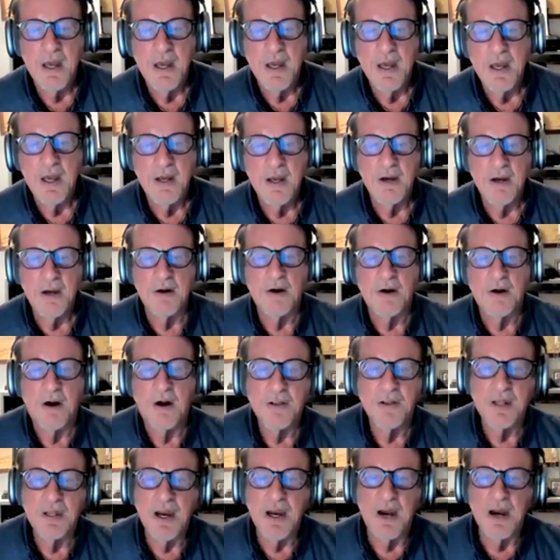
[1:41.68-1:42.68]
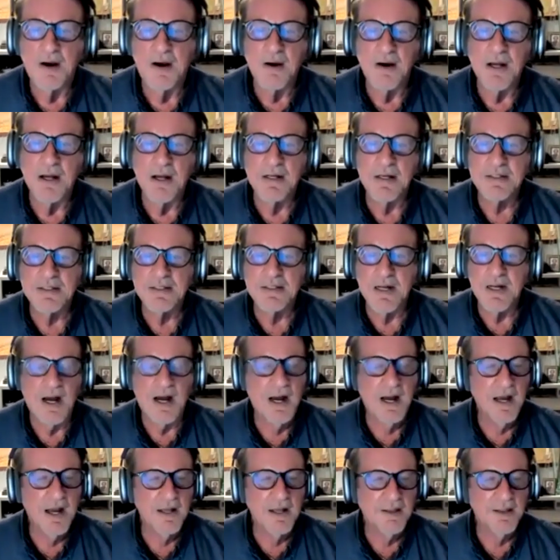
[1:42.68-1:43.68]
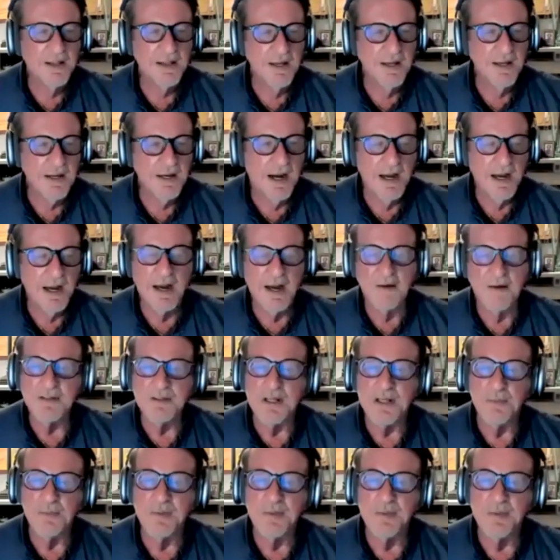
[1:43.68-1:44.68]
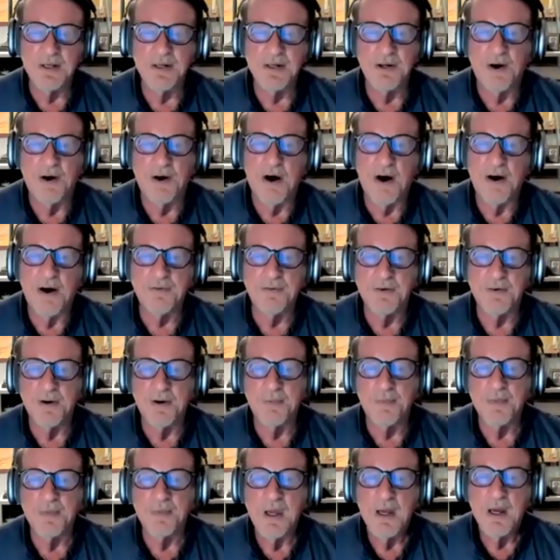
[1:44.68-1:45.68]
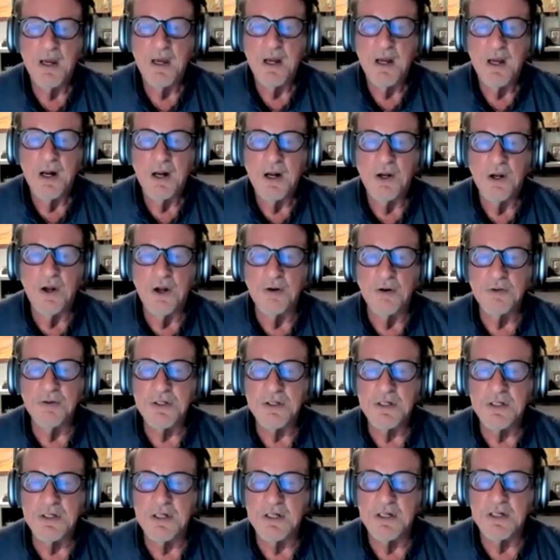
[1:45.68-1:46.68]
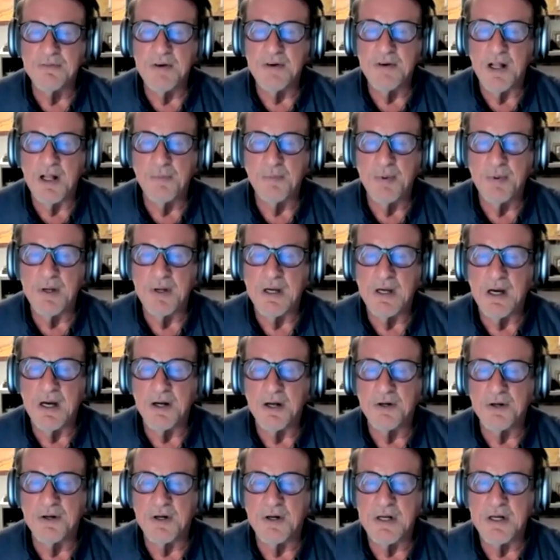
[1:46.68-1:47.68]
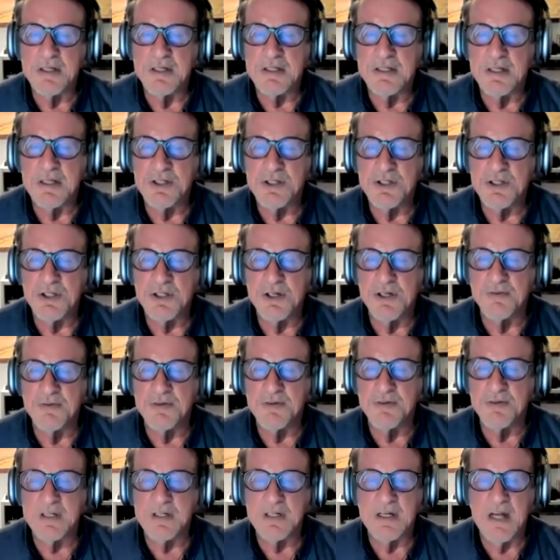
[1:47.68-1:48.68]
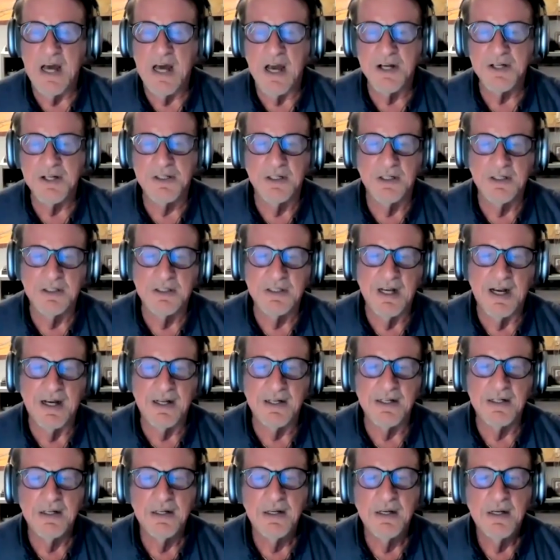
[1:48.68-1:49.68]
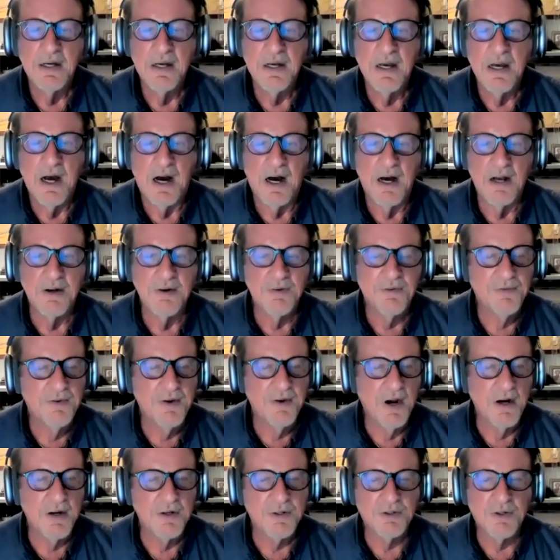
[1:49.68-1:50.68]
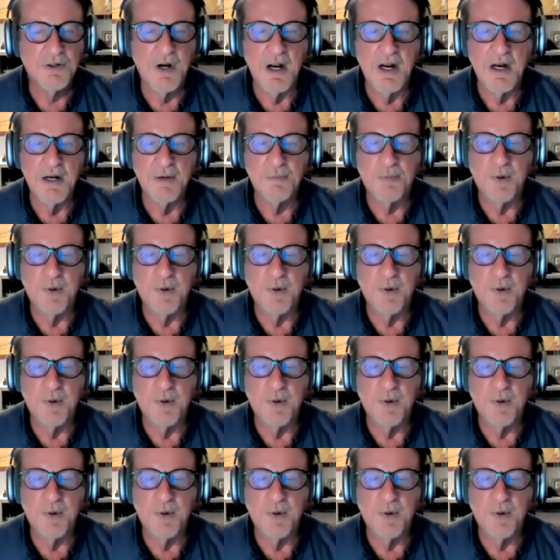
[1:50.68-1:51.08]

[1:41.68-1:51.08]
Here are the areas that I think I have something to offer: loans to developing countries and servicing national debt, unfair trade